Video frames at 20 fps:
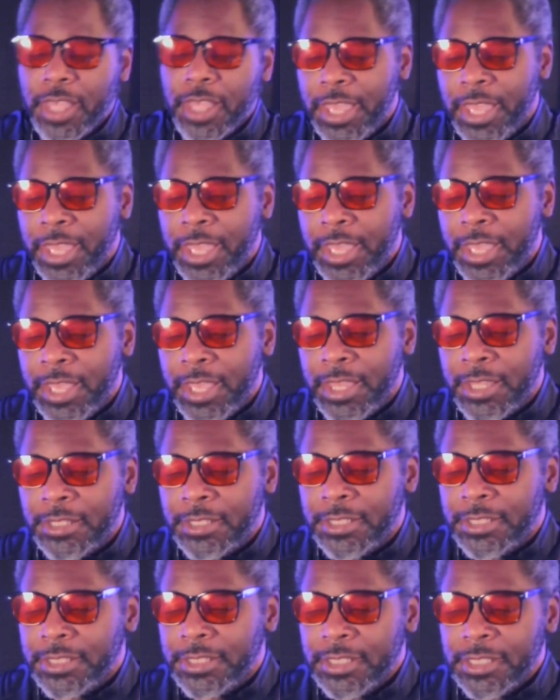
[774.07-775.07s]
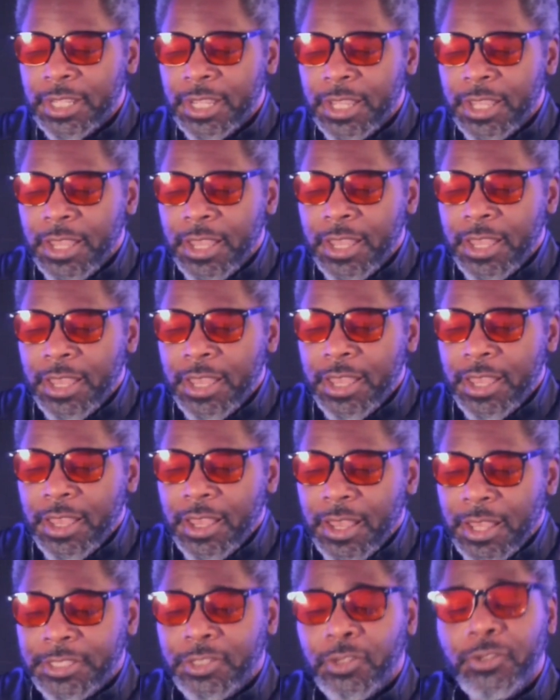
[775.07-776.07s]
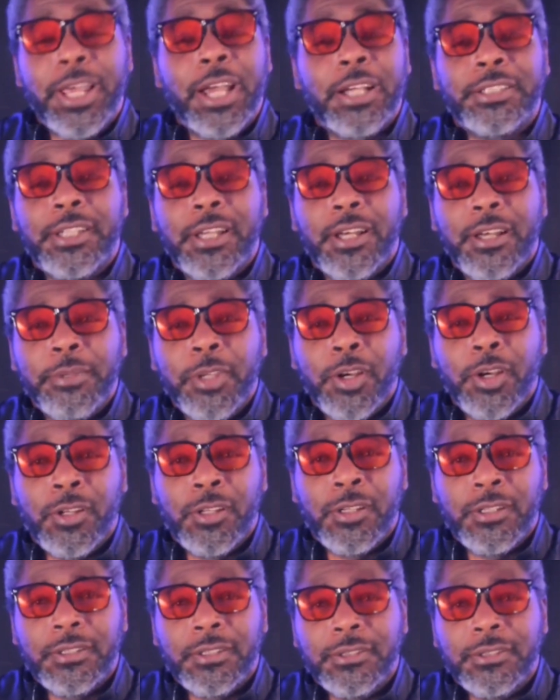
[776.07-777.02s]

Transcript: And until next time, y'all.